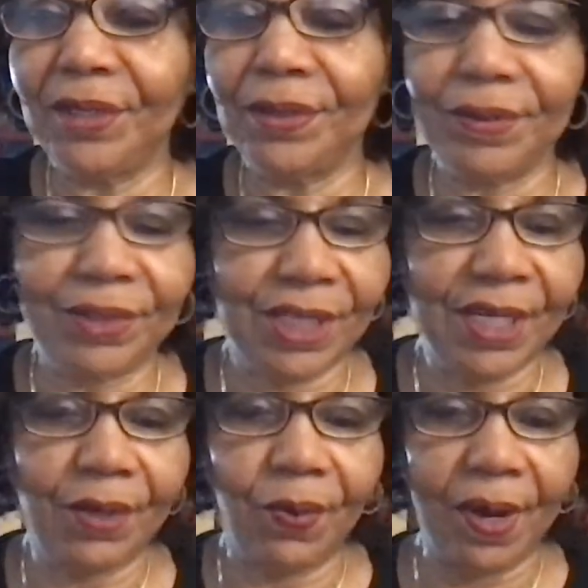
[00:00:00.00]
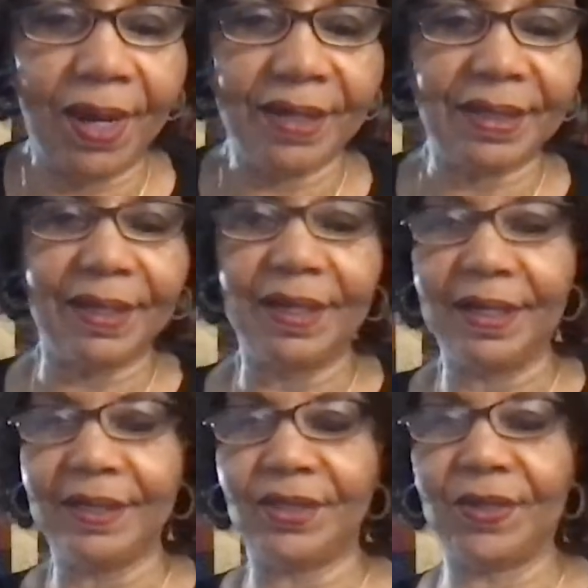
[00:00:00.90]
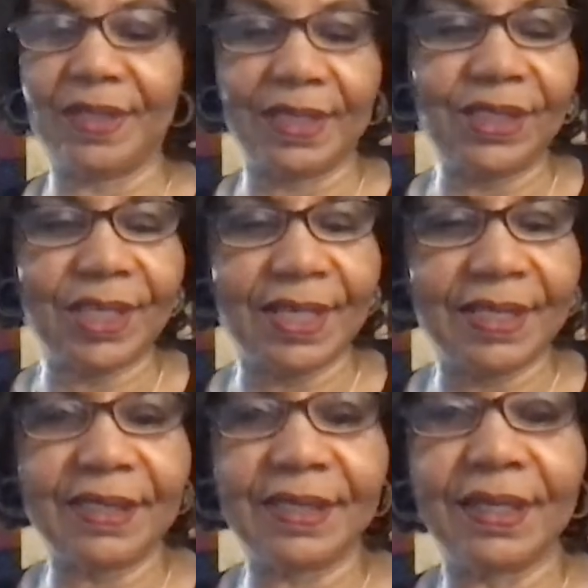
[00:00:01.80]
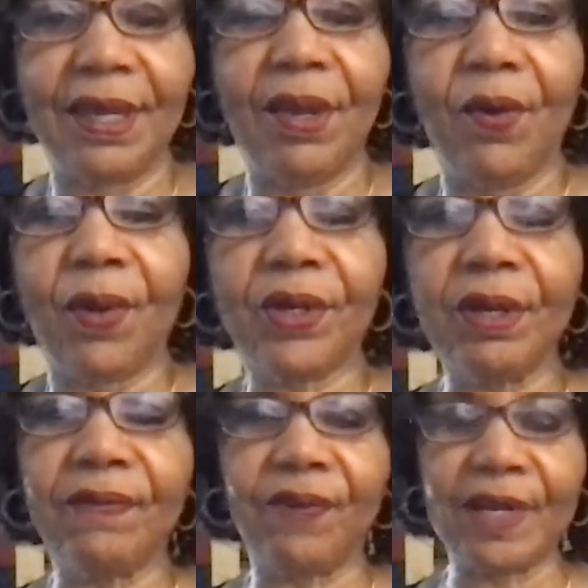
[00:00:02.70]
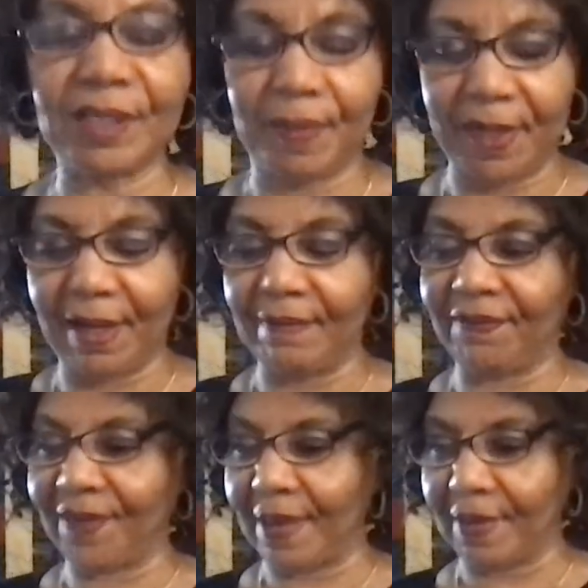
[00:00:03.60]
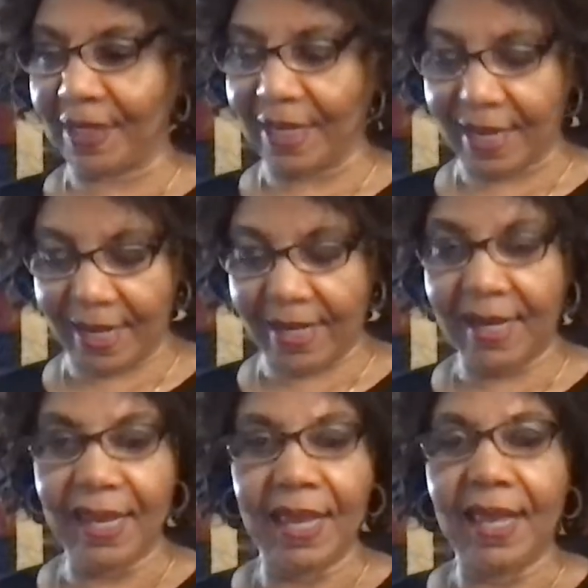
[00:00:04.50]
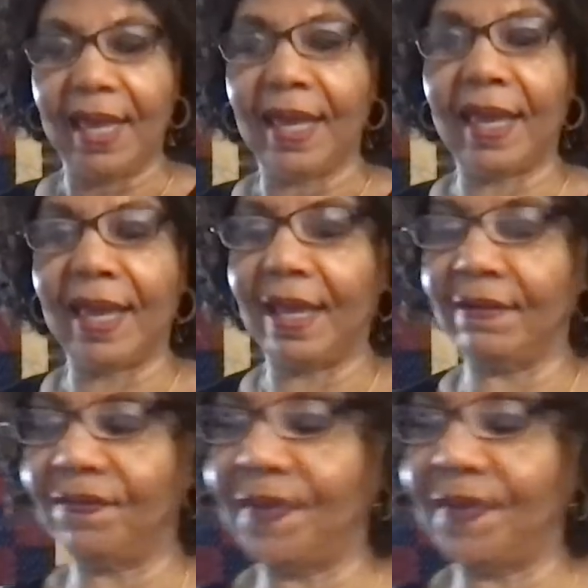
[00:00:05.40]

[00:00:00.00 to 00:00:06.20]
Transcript: to G Quat Traditions, where good friends become family, and